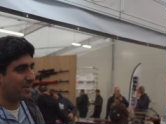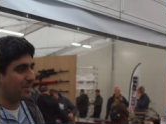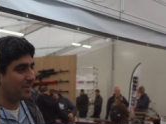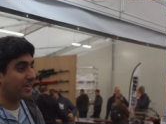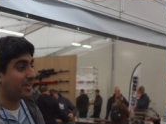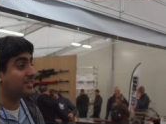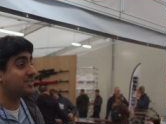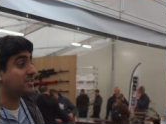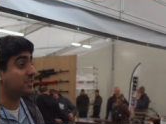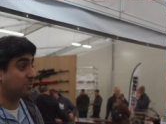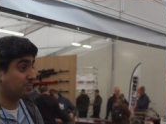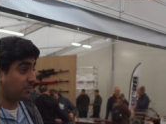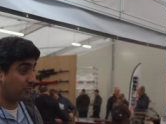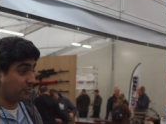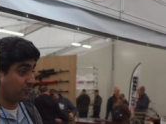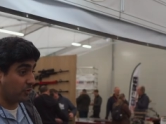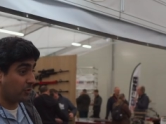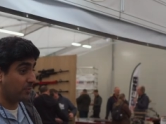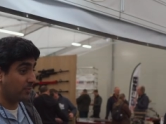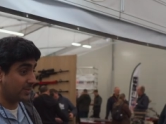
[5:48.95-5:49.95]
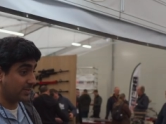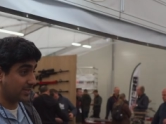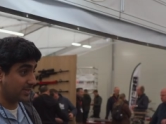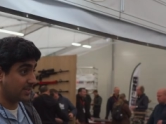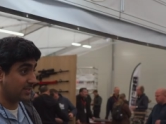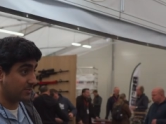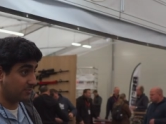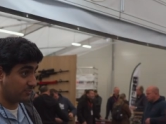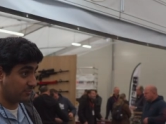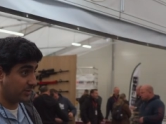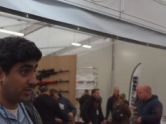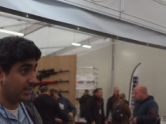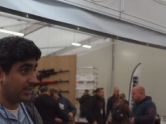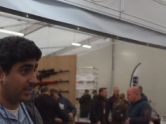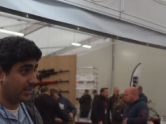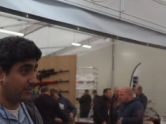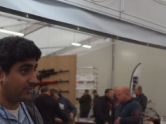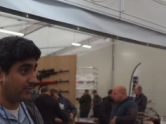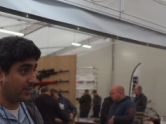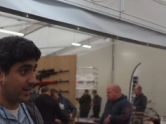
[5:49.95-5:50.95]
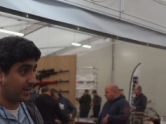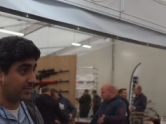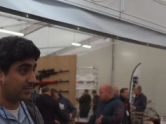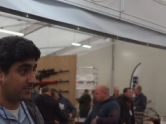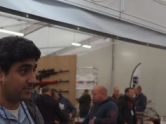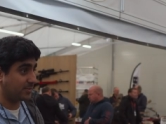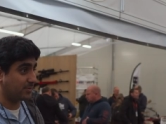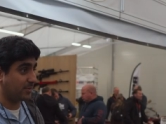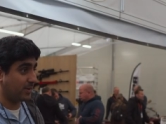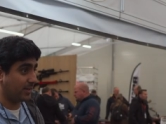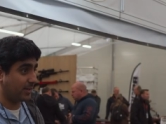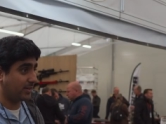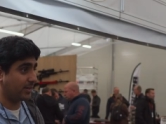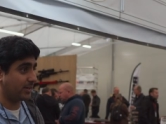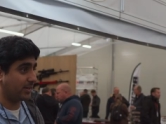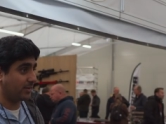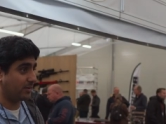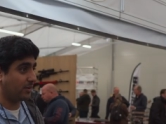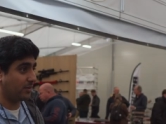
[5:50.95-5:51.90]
by okay, side. So performance is really a factor as well here,